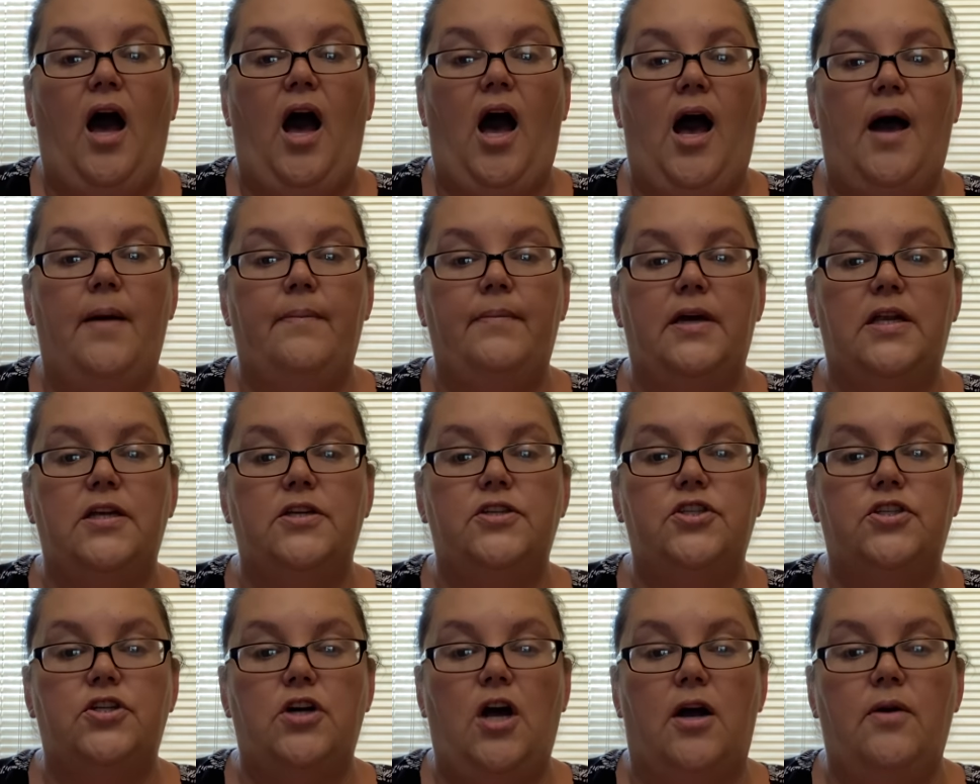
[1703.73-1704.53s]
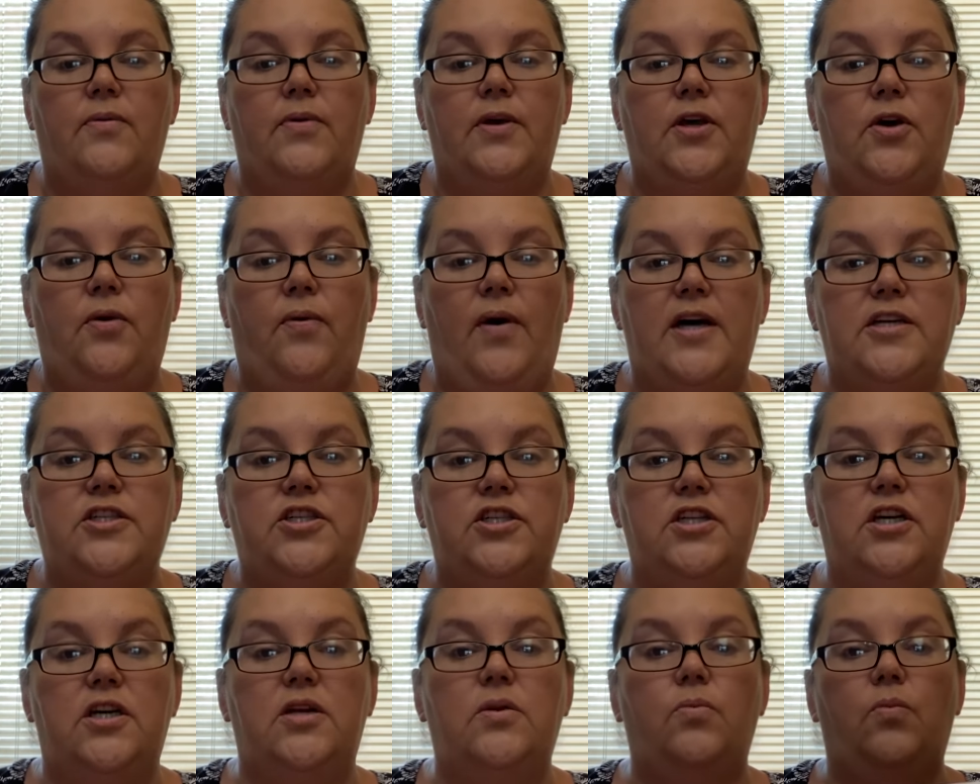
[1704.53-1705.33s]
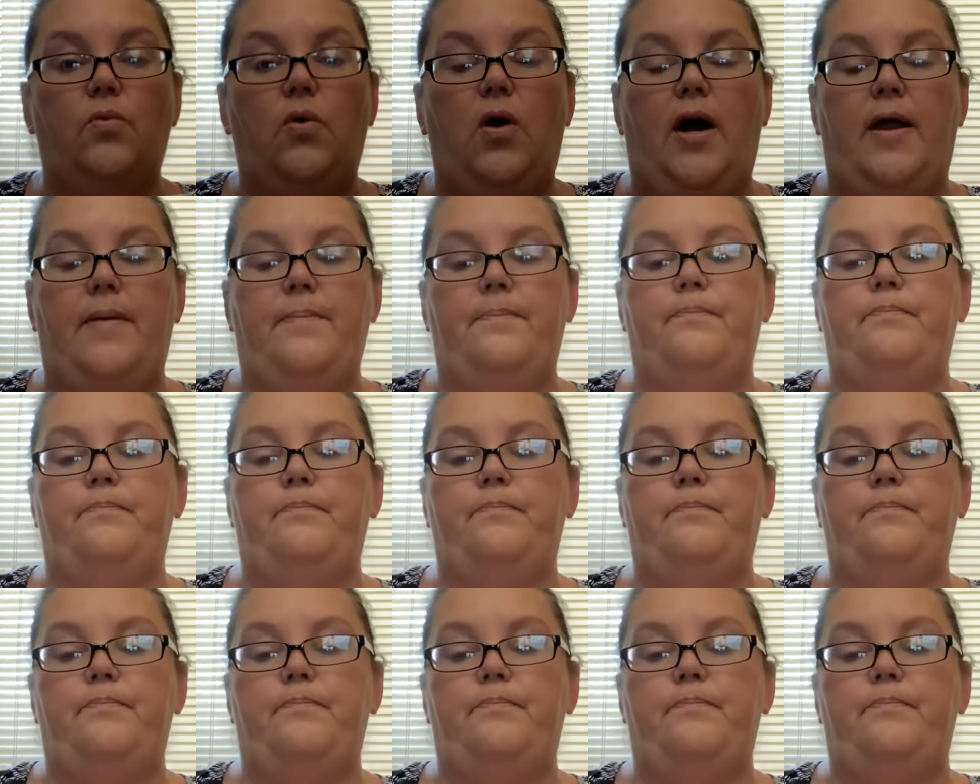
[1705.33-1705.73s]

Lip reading: I'm going to start with question 1.